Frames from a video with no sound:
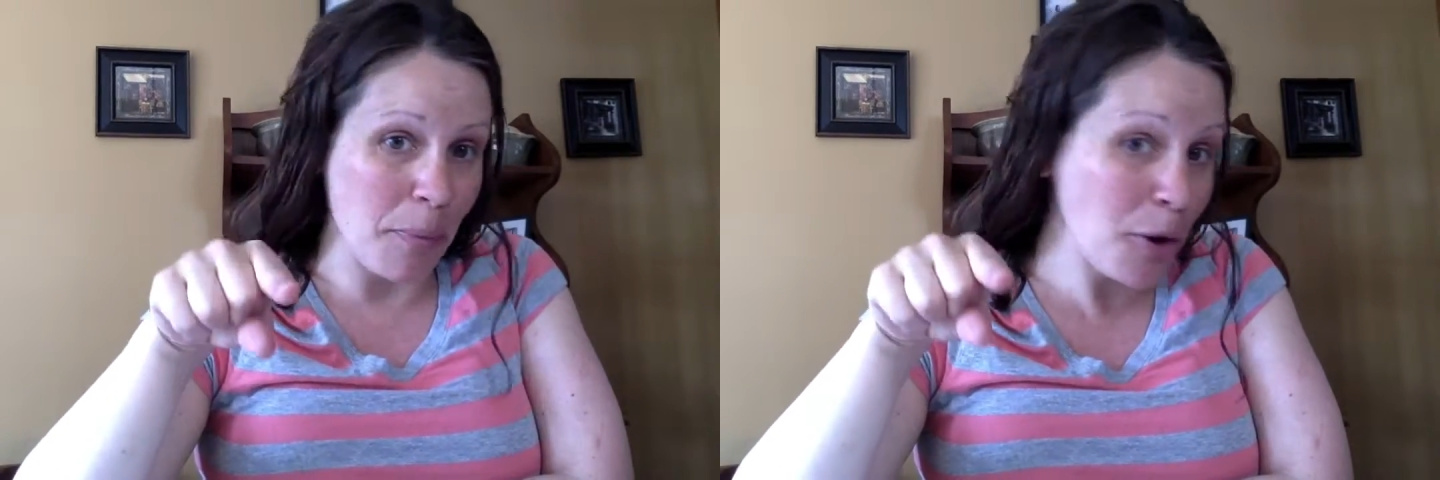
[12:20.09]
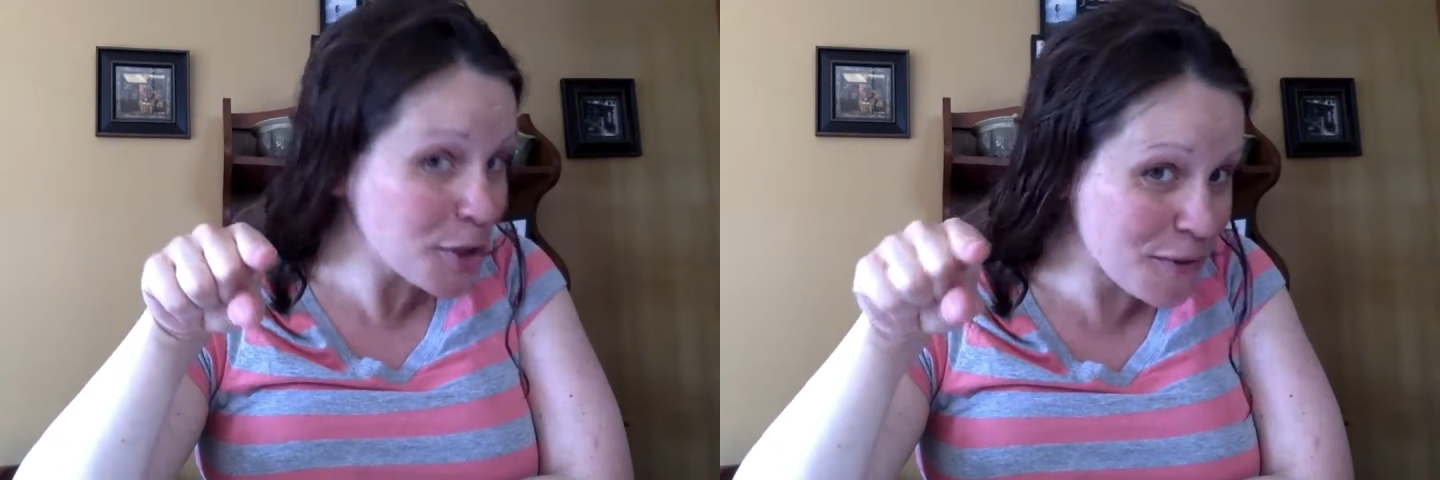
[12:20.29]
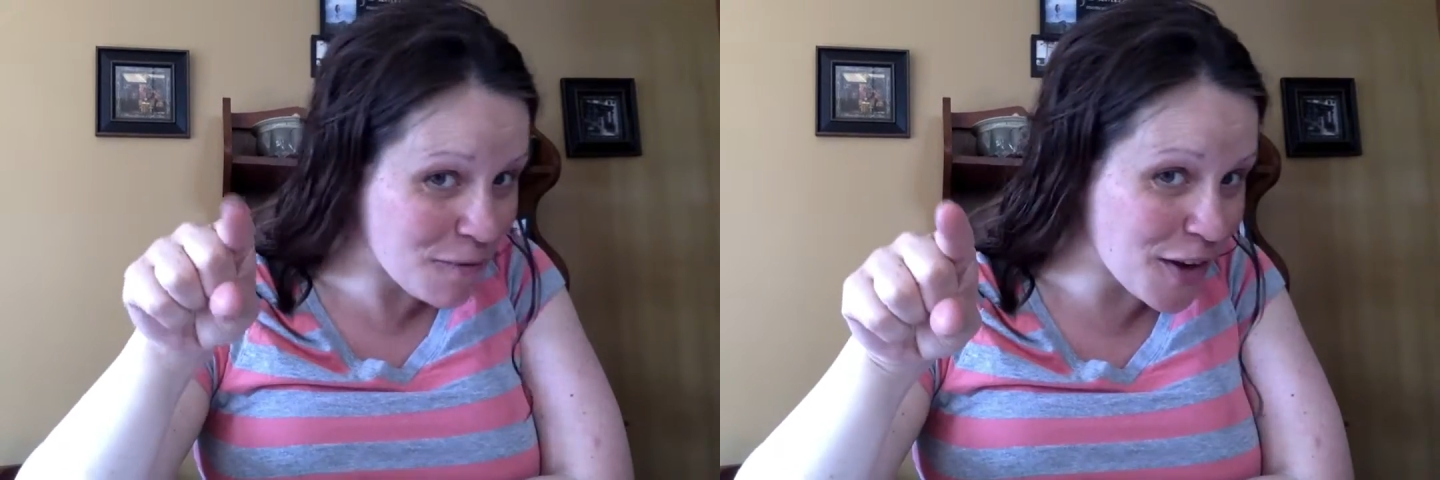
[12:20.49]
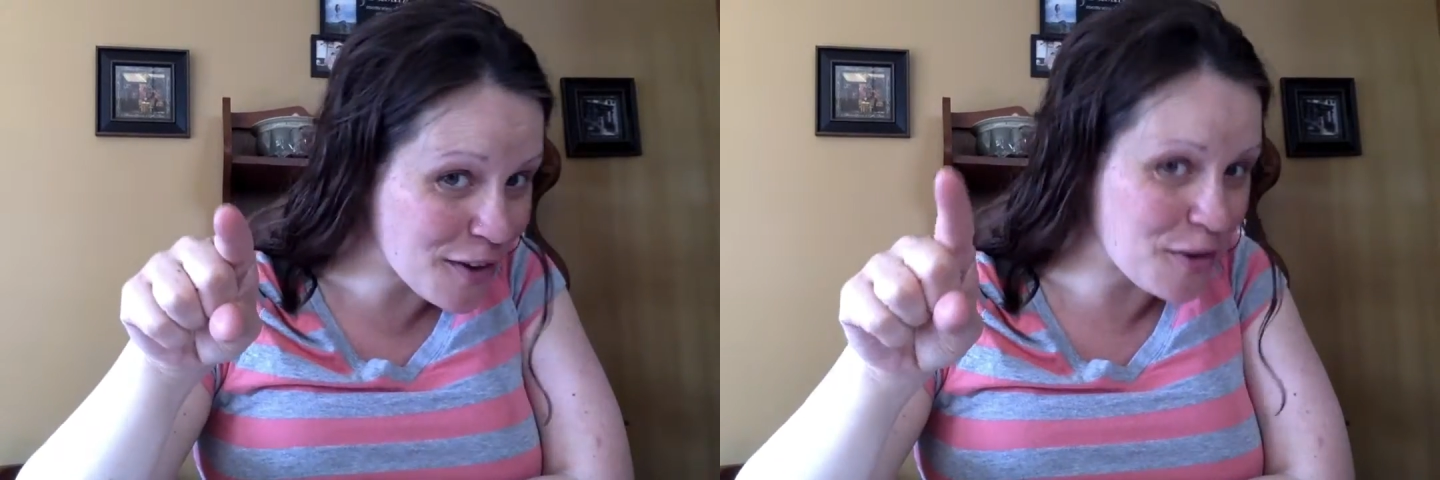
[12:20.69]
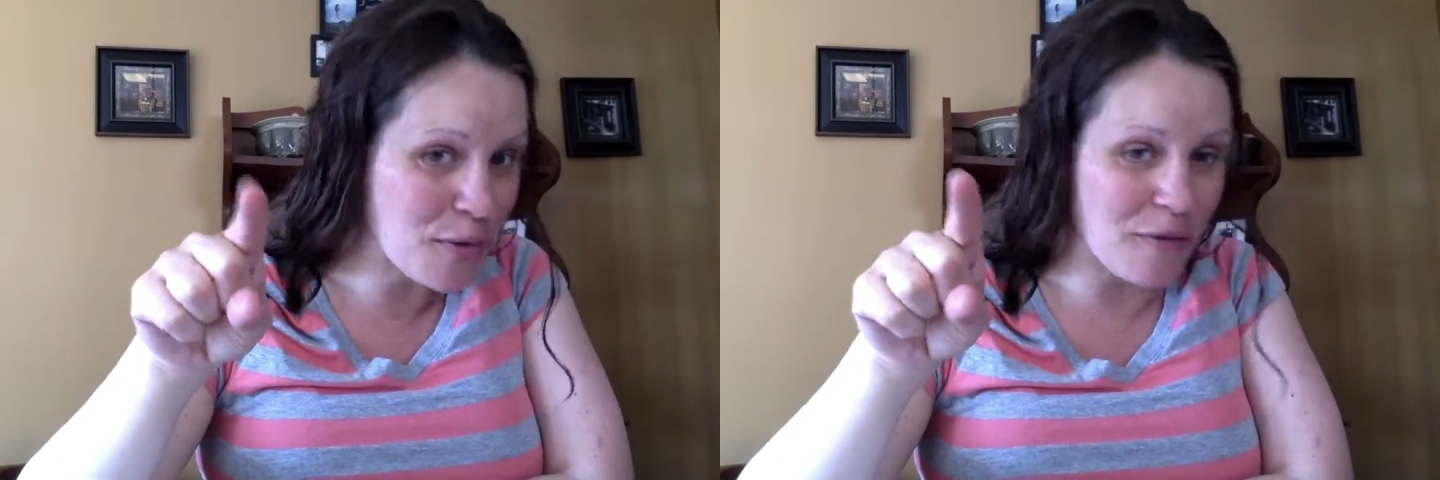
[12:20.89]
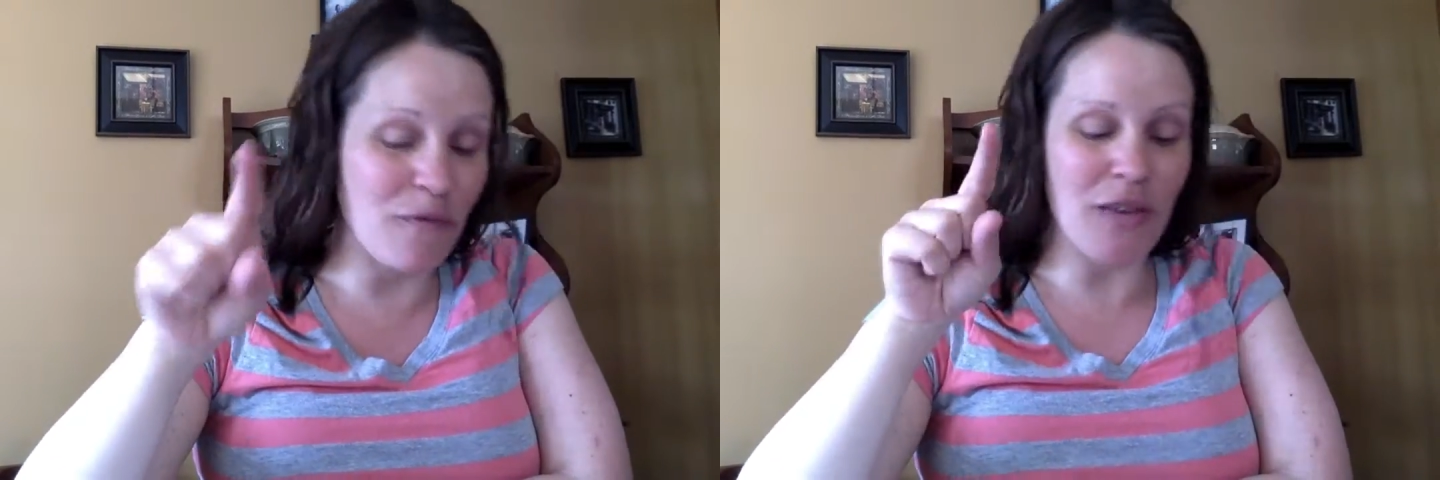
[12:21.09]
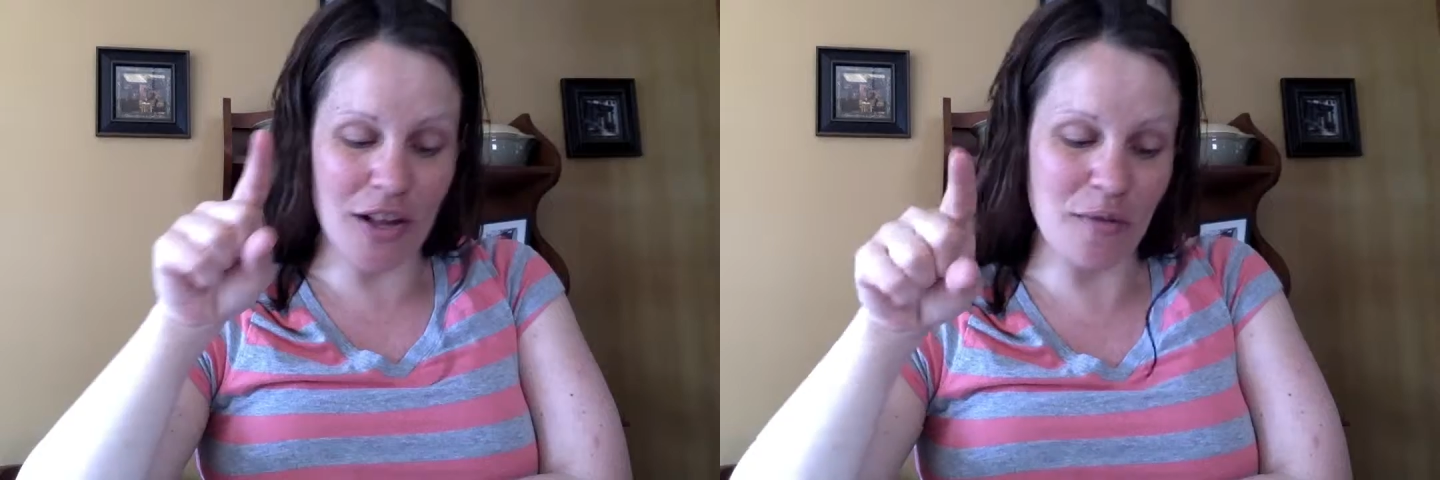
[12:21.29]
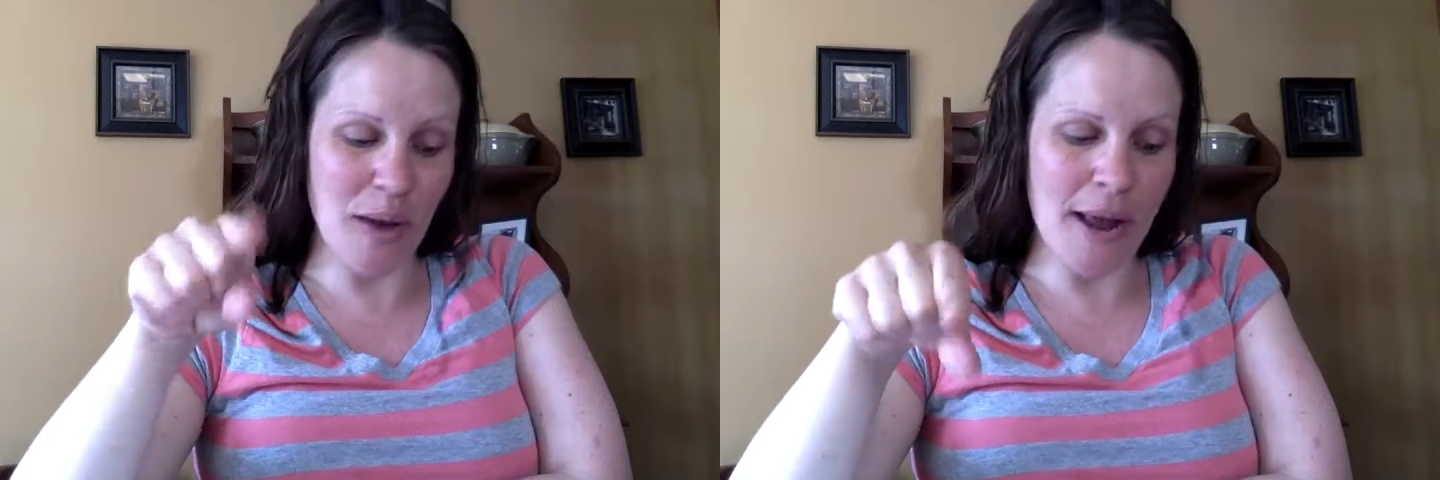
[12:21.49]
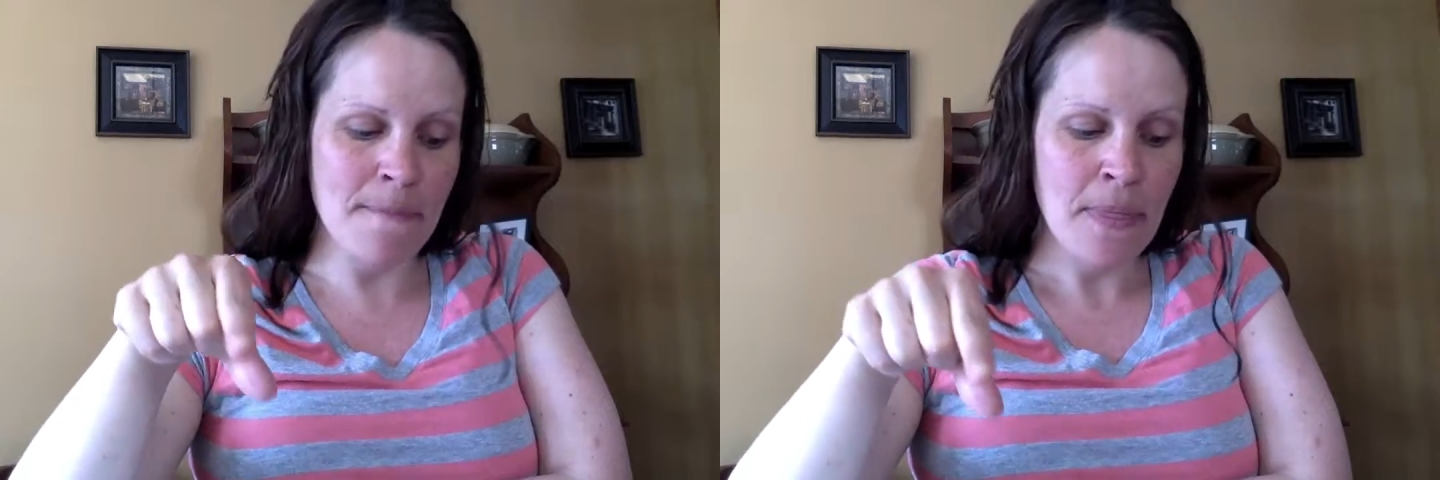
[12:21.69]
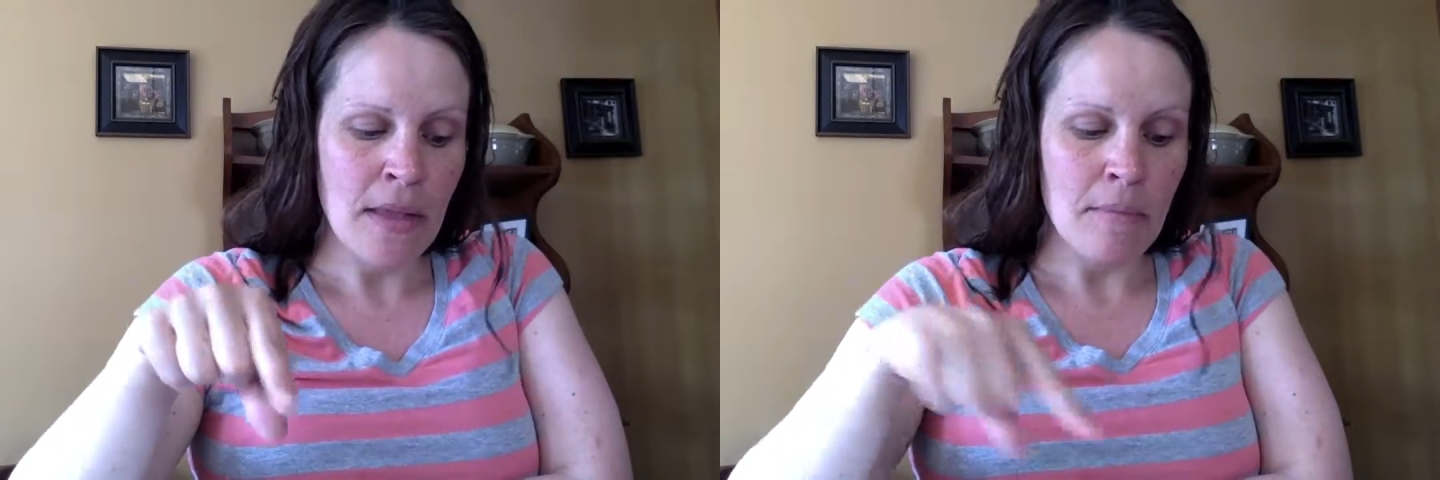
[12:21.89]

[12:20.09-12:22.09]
Portion Fix sort of fix way,